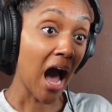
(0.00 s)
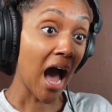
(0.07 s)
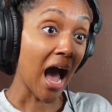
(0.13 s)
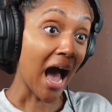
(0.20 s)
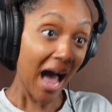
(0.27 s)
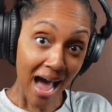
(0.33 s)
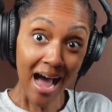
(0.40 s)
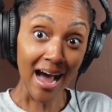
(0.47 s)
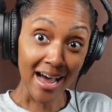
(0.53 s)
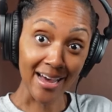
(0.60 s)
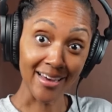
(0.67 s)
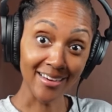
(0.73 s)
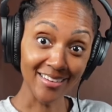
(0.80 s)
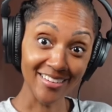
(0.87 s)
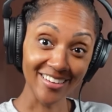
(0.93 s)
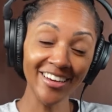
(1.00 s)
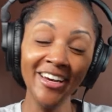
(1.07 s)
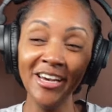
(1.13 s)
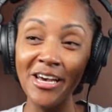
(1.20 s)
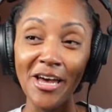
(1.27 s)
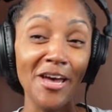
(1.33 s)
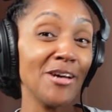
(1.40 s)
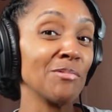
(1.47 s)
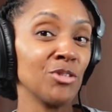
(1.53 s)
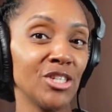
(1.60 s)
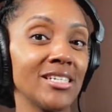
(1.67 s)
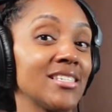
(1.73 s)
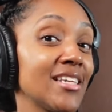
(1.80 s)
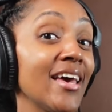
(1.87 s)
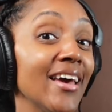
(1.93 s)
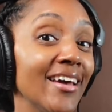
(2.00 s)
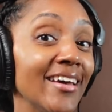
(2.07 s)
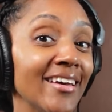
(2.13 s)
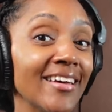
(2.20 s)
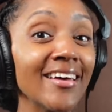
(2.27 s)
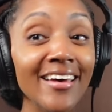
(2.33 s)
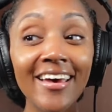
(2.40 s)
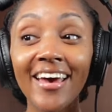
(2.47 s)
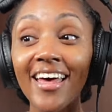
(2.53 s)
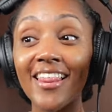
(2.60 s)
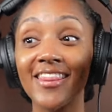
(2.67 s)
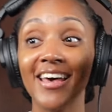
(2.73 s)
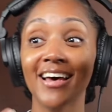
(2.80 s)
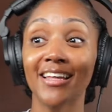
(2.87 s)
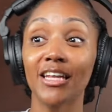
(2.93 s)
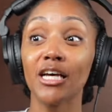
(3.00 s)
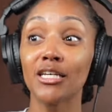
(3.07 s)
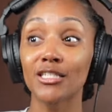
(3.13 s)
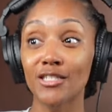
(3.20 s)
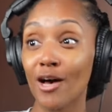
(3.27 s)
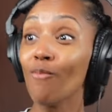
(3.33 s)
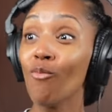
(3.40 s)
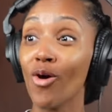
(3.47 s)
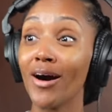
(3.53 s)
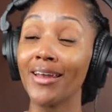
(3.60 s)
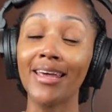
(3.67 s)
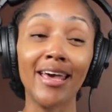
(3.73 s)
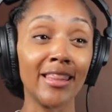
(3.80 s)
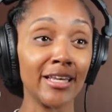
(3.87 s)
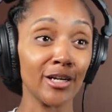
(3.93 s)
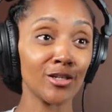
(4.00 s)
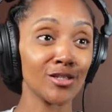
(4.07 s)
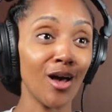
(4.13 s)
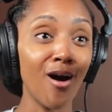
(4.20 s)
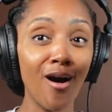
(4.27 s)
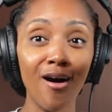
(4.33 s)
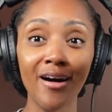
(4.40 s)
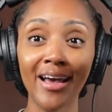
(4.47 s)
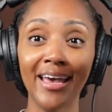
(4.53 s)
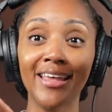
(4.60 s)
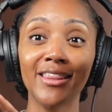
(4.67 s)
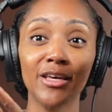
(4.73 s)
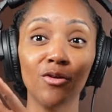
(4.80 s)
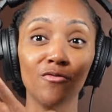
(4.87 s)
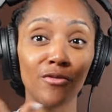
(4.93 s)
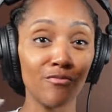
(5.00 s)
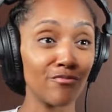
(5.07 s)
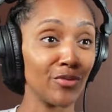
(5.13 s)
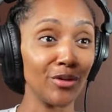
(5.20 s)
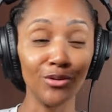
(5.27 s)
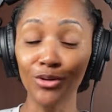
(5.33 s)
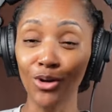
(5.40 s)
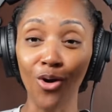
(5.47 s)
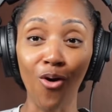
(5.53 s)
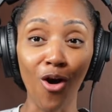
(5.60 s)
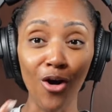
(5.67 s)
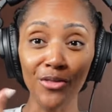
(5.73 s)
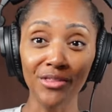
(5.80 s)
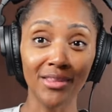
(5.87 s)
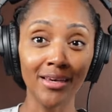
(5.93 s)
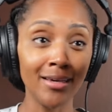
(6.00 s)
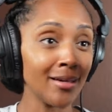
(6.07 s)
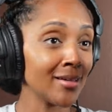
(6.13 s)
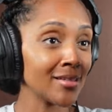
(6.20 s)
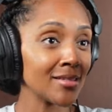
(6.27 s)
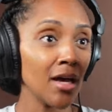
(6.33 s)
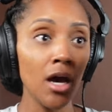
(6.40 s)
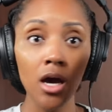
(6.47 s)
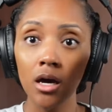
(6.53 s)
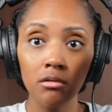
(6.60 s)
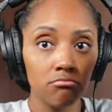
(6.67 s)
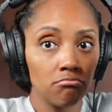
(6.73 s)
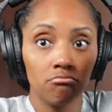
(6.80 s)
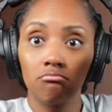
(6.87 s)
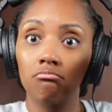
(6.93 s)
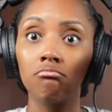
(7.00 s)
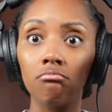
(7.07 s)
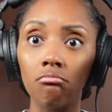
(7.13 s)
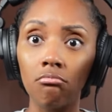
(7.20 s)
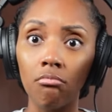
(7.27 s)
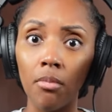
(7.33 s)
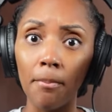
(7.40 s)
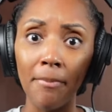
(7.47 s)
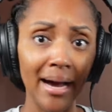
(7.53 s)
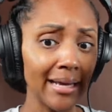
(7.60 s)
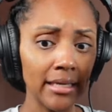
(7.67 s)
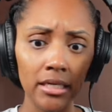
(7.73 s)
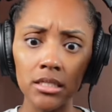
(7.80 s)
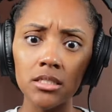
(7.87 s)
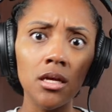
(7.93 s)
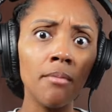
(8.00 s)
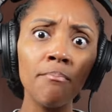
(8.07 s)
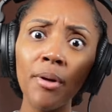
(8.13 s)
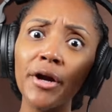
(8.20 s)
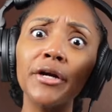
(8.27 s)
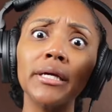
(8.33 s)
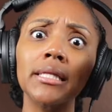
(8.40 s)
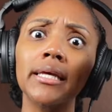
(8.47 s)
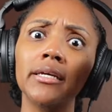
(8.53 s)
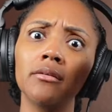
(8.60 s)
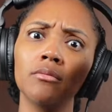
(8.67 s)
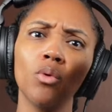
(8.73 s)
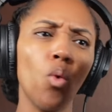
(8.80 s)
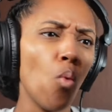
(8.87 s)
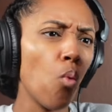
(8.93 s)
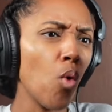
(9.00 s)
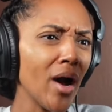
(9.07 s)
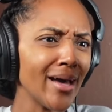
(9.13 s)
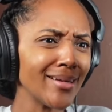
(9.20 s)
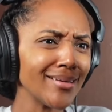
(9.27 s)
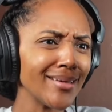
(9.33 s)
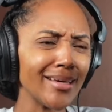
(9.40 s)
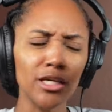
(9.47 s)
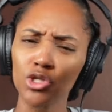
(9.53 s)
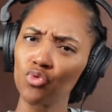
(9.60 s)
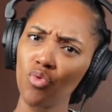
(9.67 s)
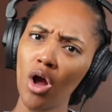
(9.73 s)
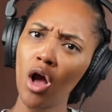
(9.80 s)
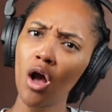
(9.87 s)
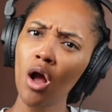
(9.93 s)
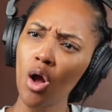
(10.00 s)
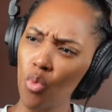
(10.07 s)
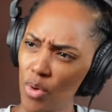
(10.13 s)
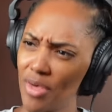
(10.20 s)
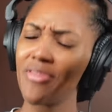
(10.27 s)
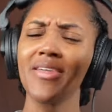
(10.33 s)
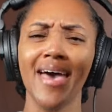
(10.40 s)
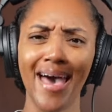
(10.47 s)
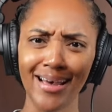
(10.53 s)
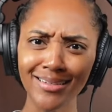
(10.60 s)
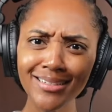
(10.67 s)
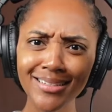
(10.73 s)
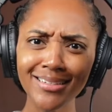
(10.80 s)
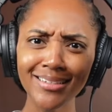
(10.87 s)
I am just saying that someone and their song and their, you know, all the things might get some percolating. What is wrong with that?